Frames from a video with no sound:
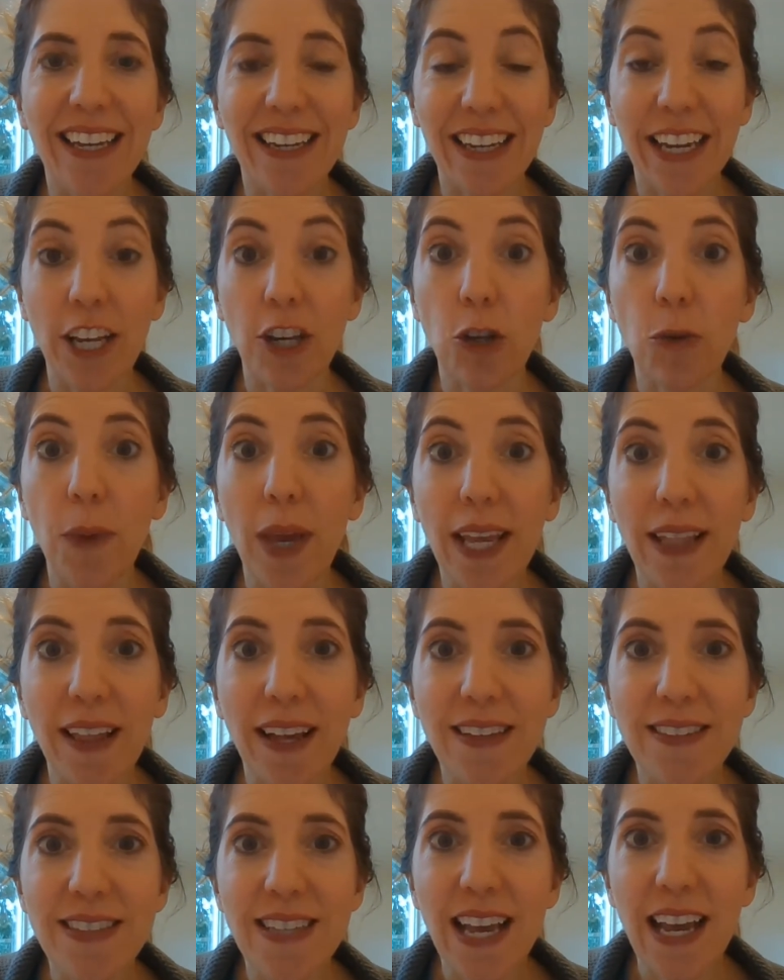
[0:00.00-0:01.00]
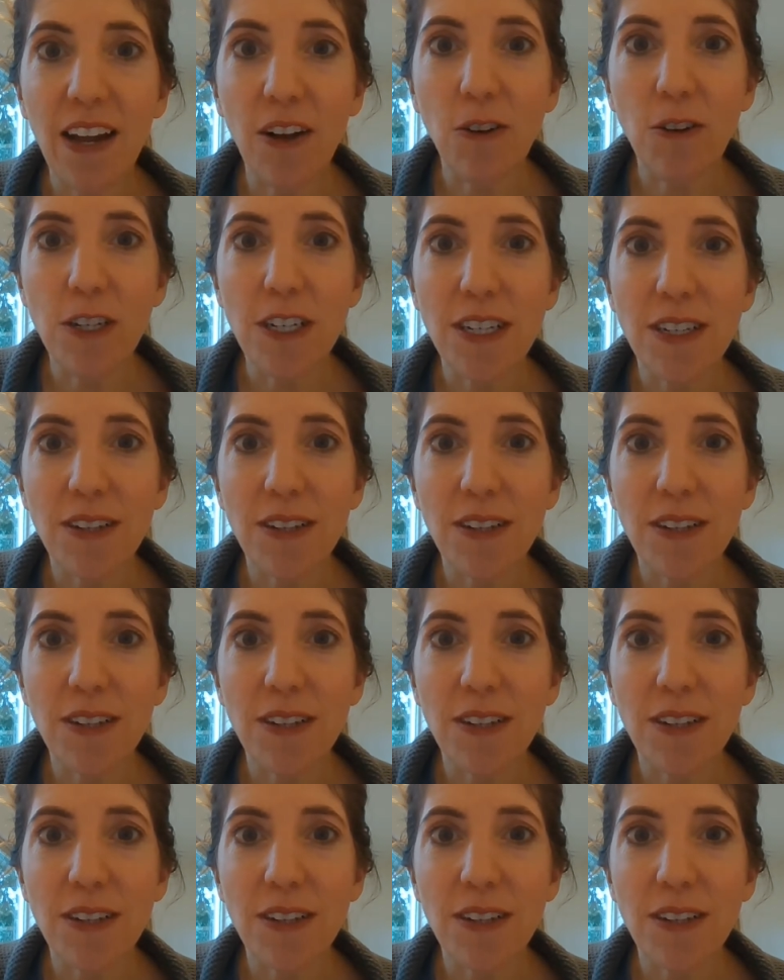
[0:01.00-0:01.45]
Can you make that sound?